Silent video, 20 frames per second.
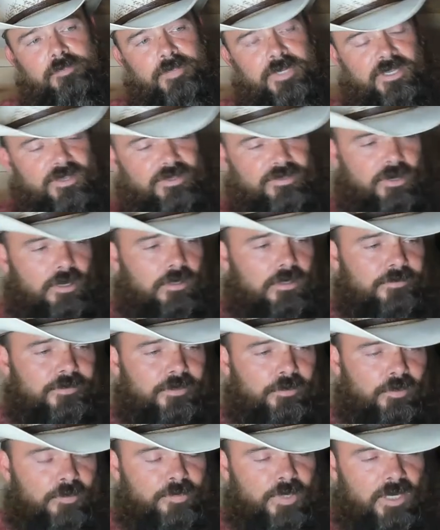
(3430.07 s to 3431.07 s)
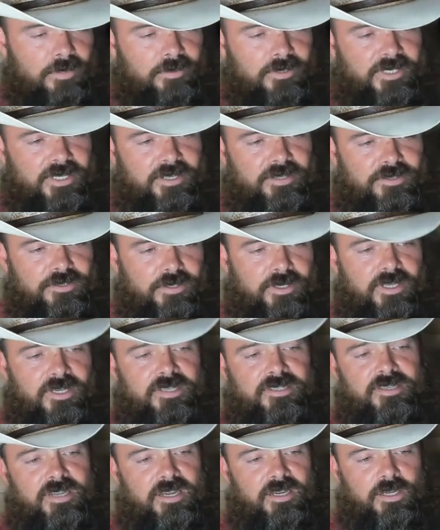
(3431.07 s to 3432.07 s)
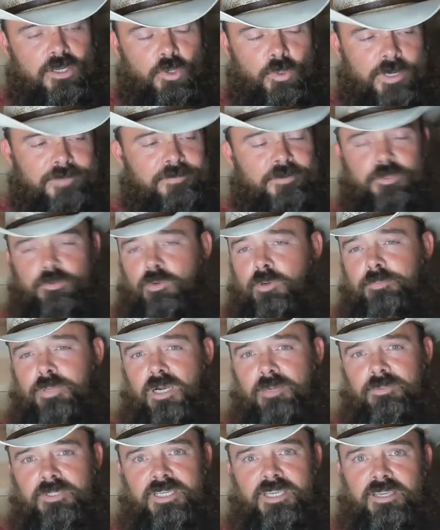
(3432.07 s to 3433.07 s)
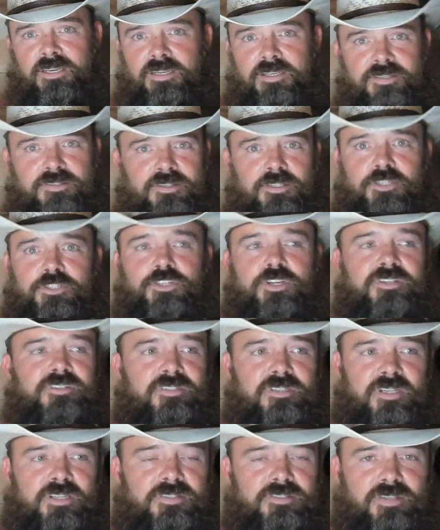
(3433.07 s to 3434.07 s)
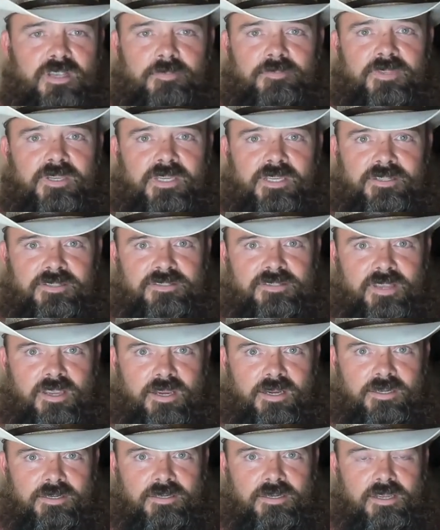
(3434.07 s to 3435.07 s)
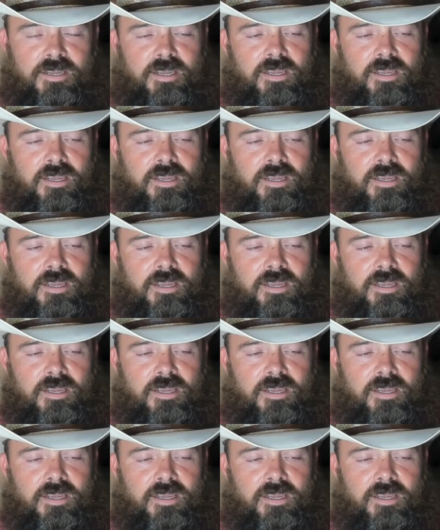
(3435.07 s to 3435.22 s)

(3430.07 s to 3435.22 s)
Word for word: because all of the Republicans are going to take whoever the Republican is that just did something insane,